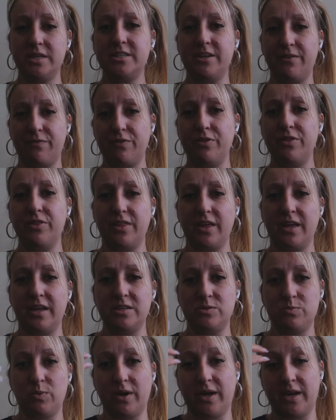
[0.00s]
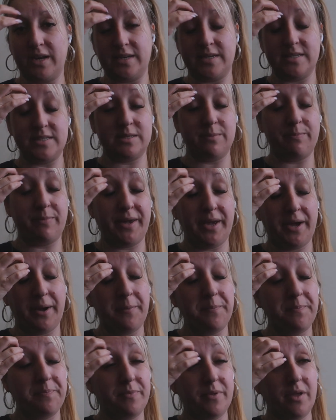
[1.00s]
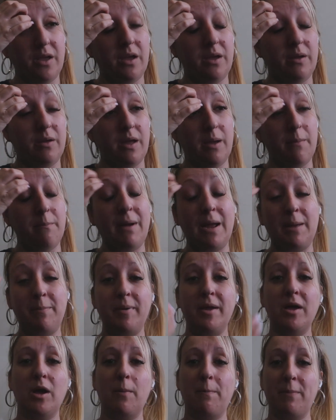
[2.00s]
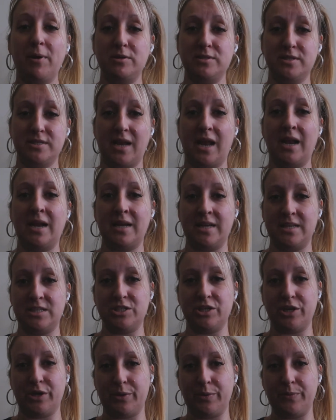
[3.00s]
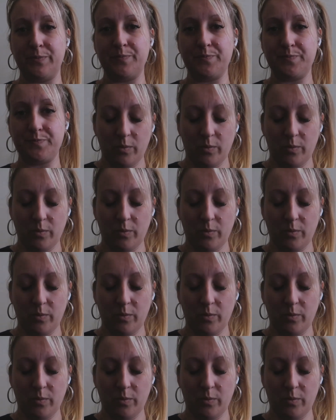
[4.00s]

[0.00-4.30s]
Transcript: Different things were going to disappear. and maybe her personality too.